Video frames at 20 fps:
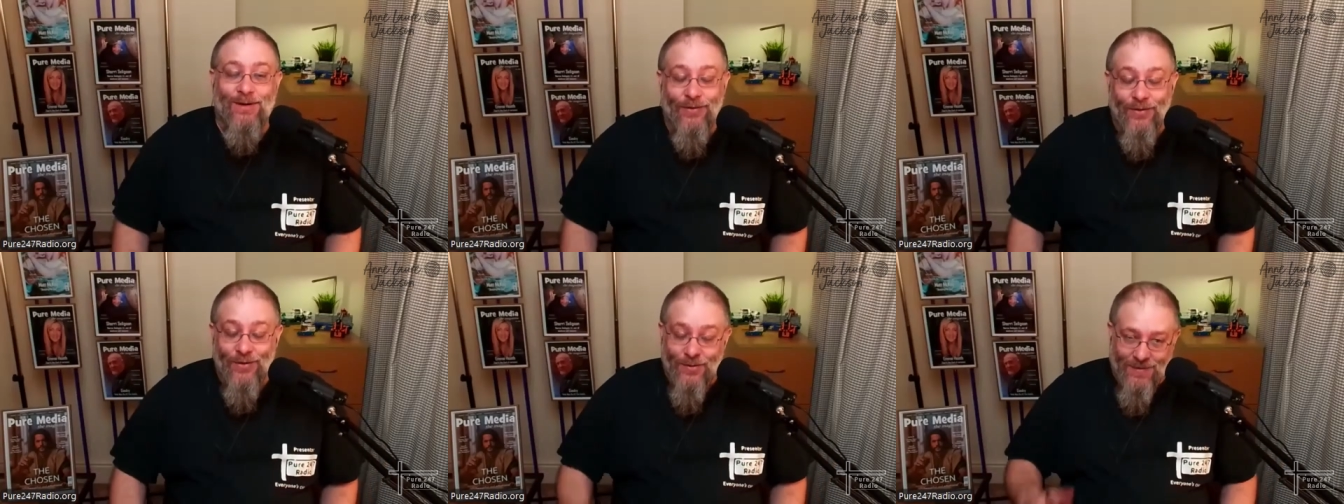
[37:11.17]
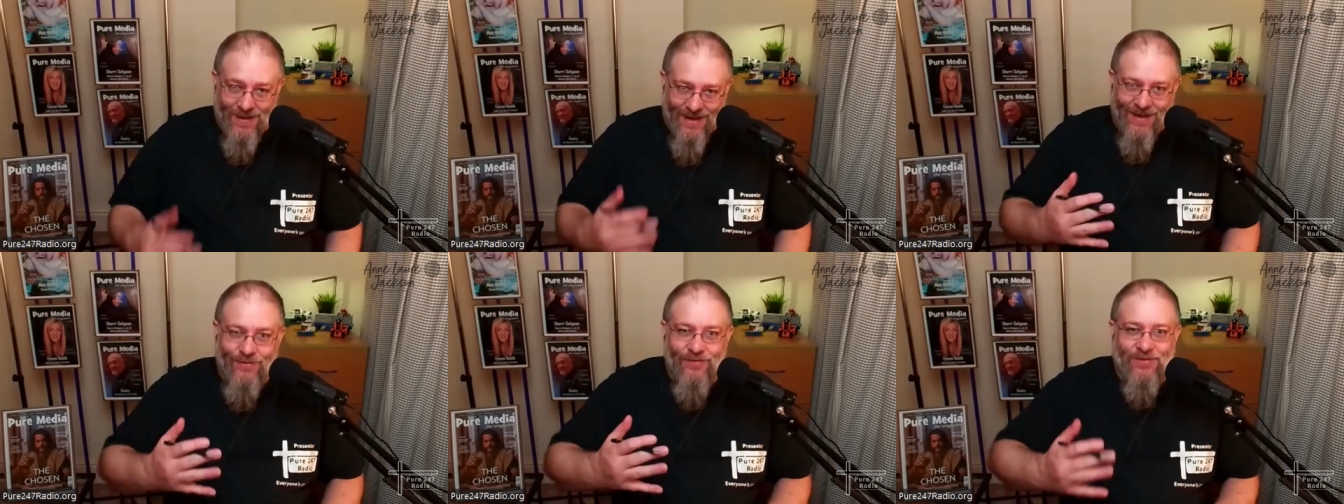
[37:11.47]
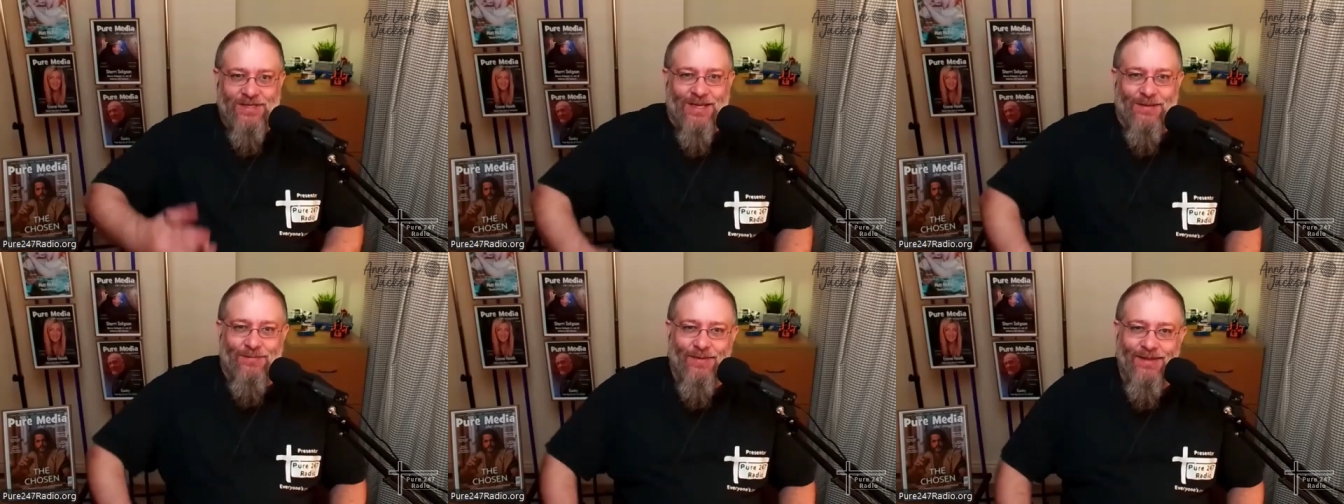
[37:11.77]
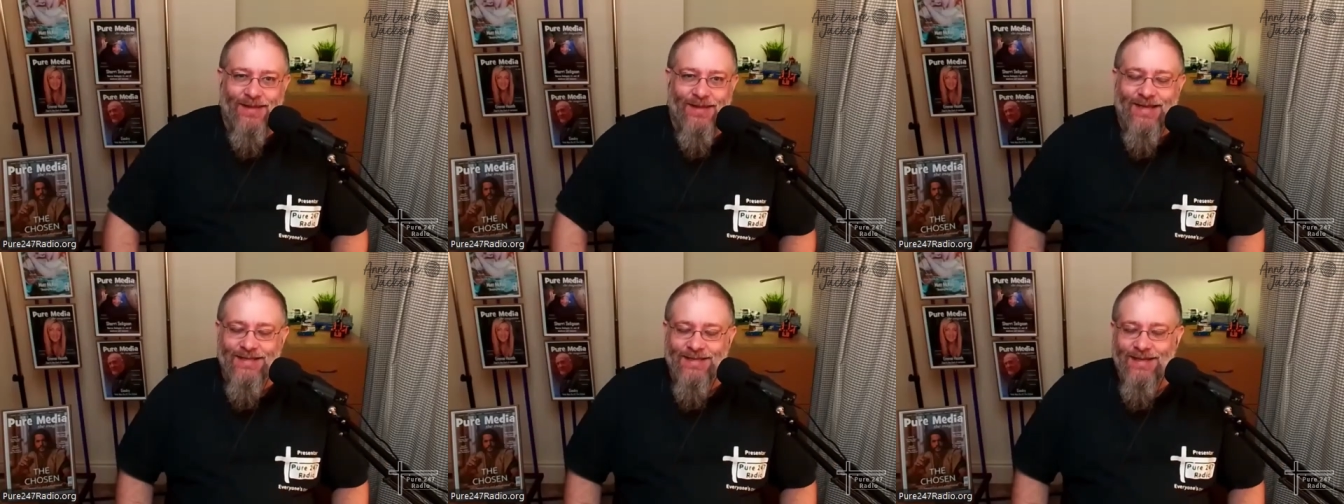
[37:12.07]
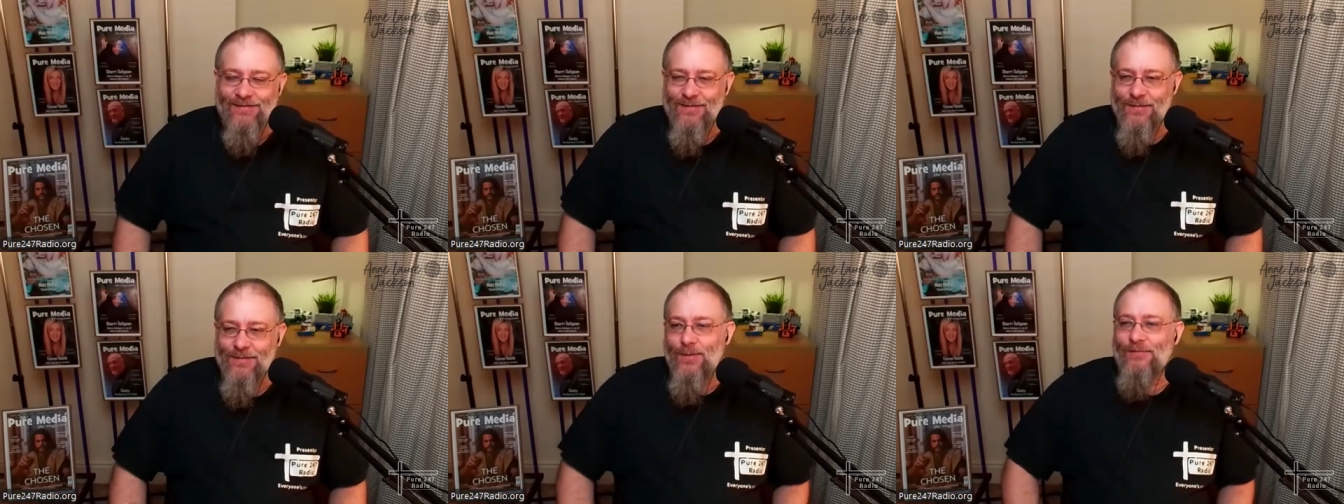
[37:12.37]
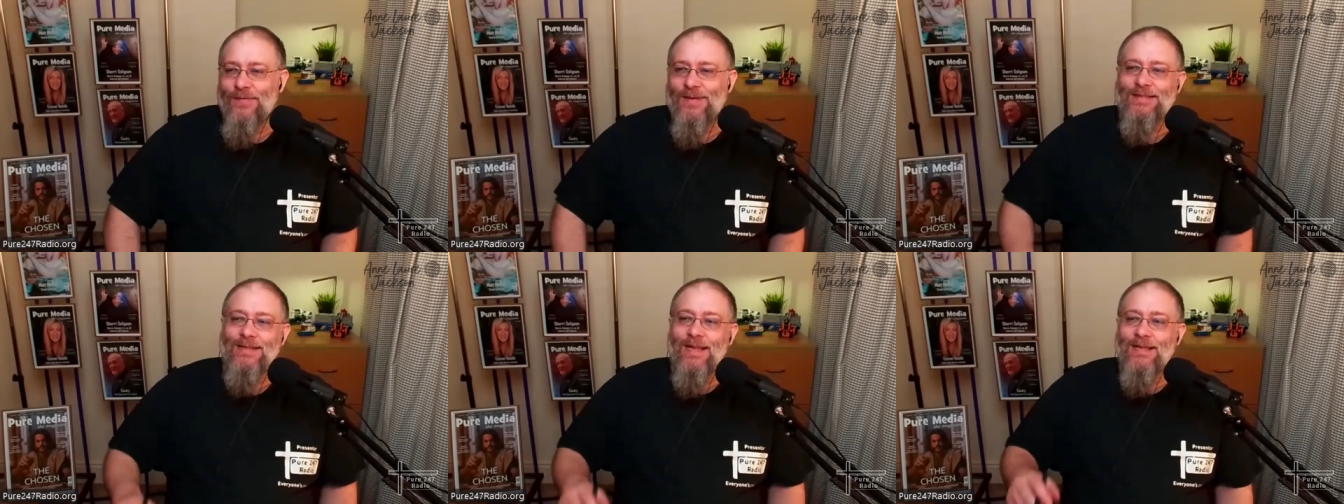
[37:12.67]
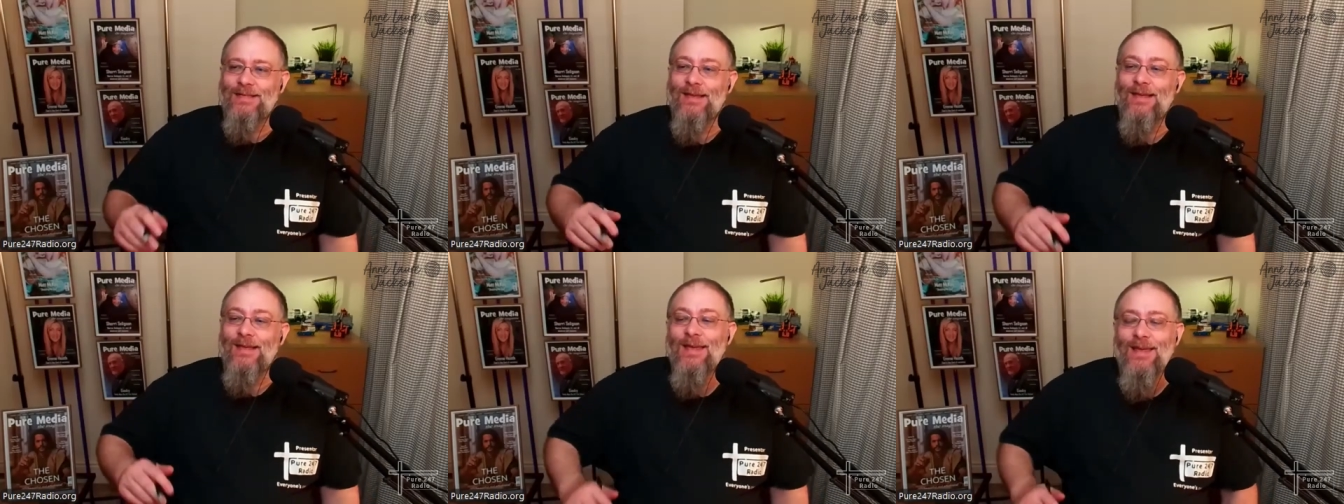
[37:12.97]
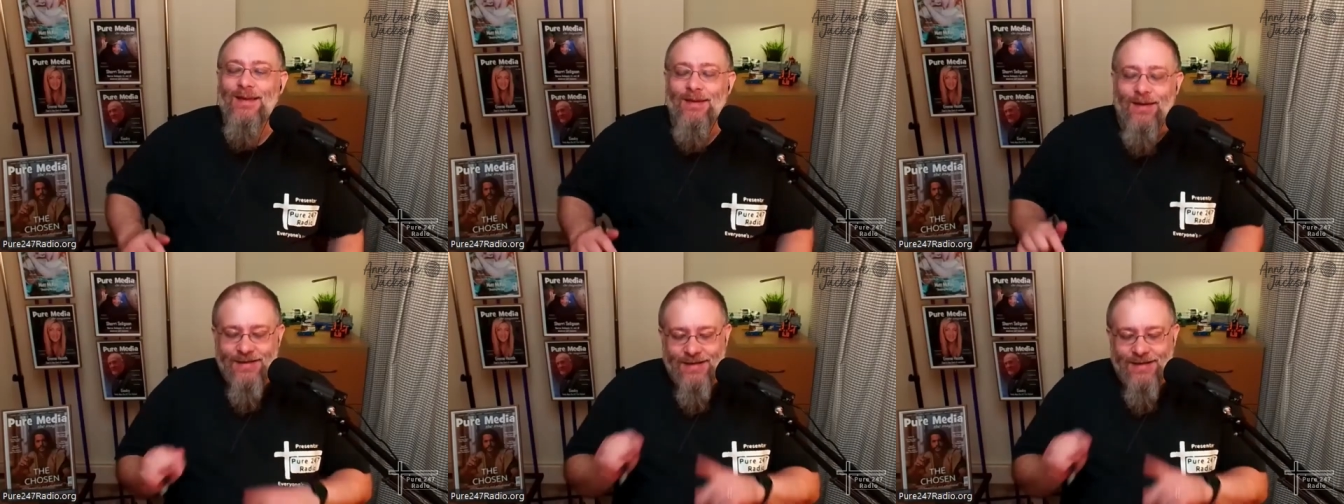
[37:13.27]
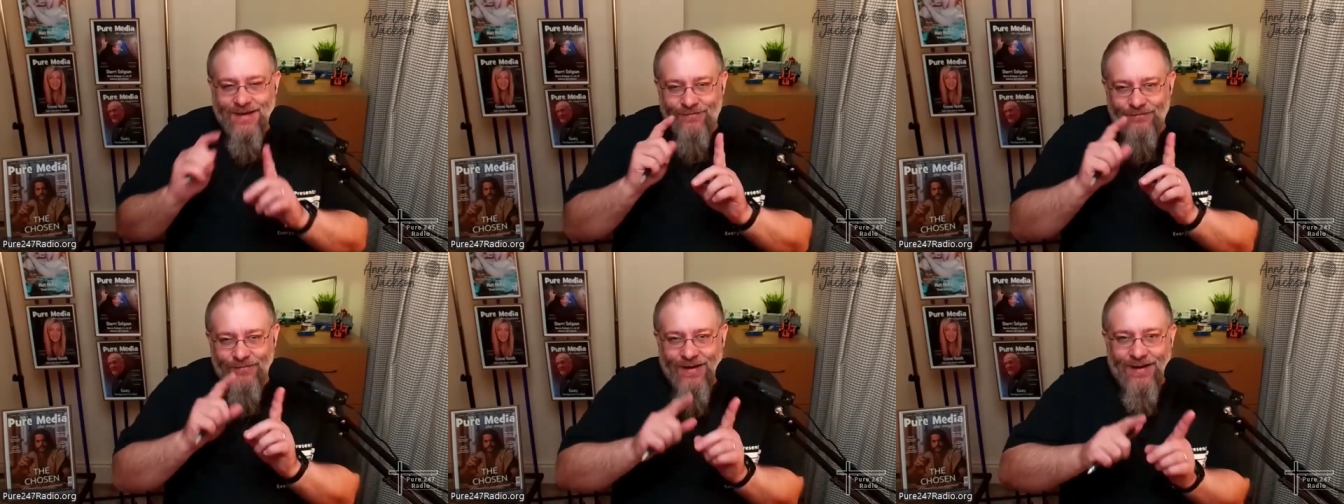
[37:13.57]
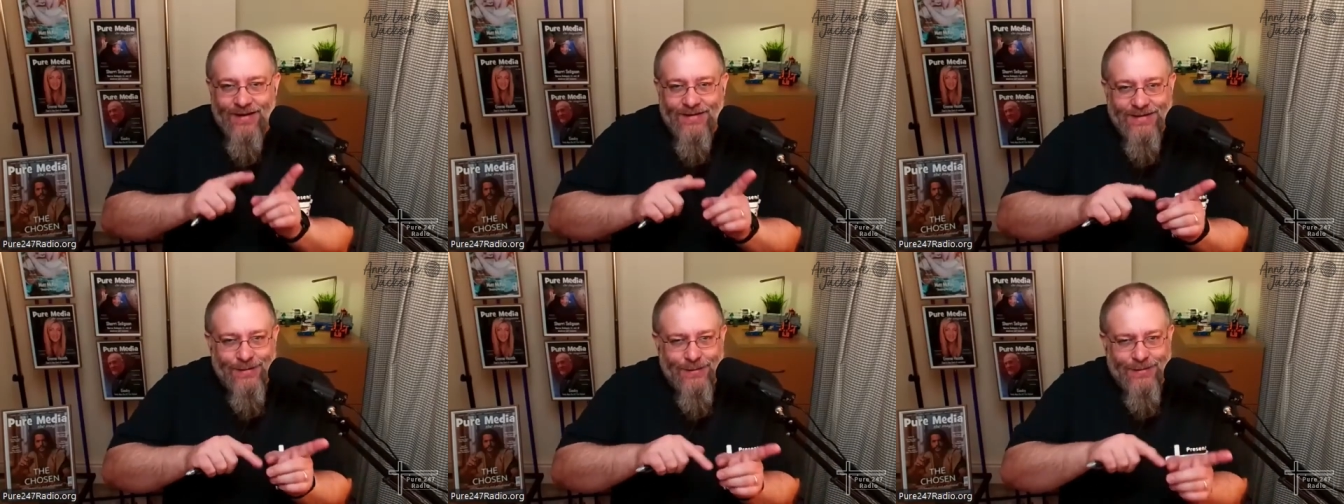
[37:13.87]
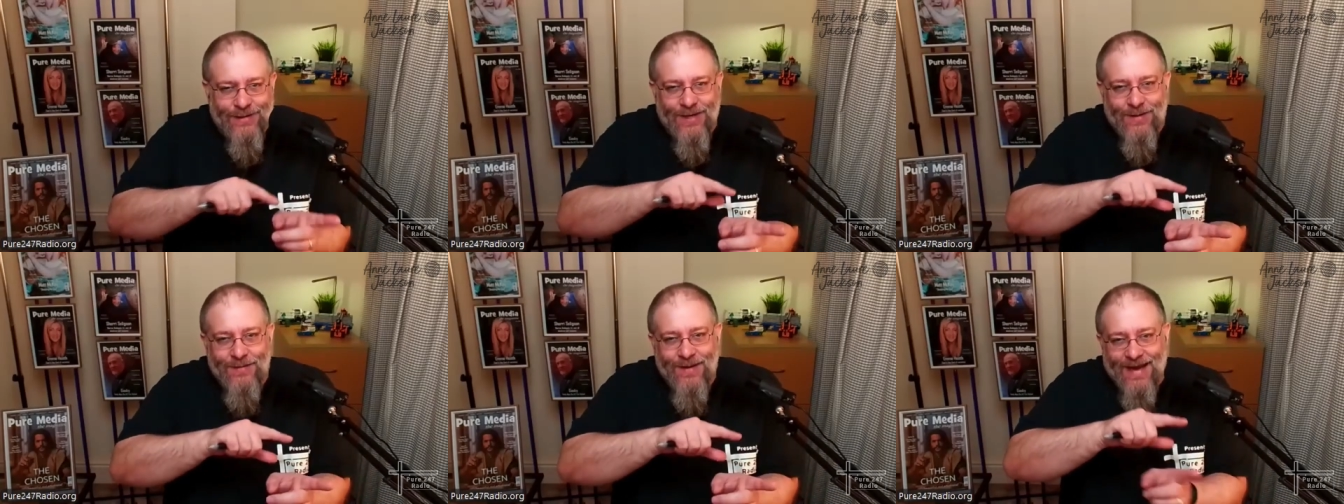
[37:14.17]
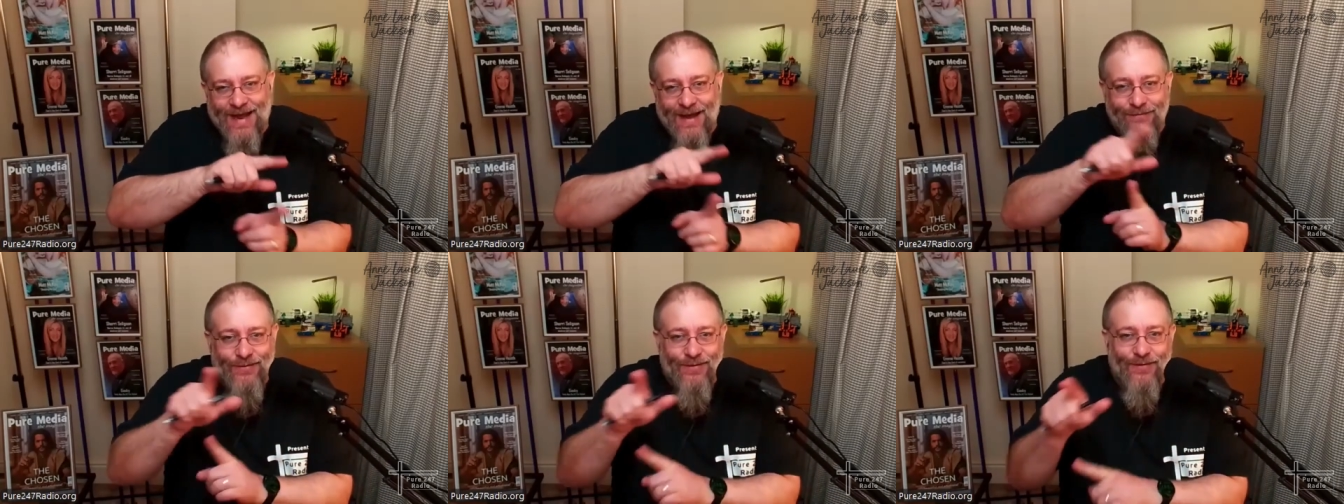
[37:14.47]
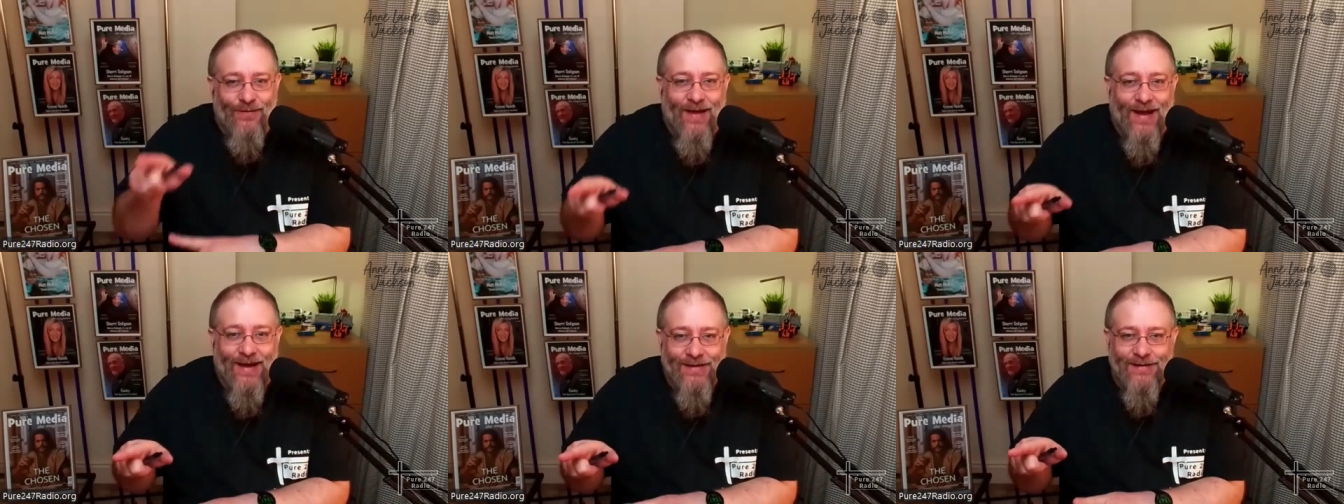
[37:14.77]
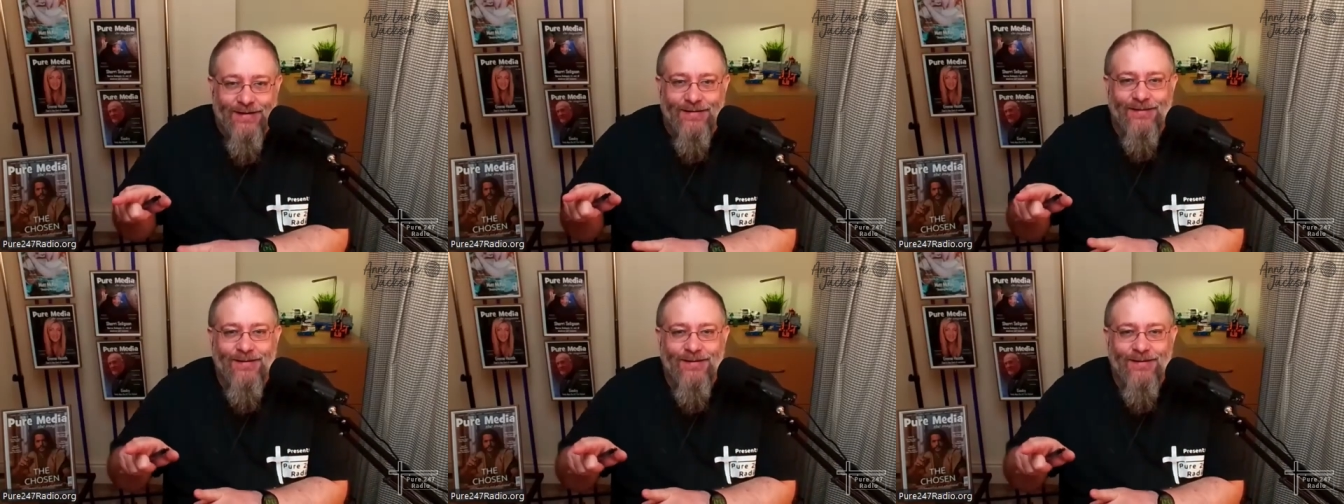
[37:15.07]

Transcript: I thought it'd be interesting, but that's even more fascinating because I didn't realize there was going to be an after effect.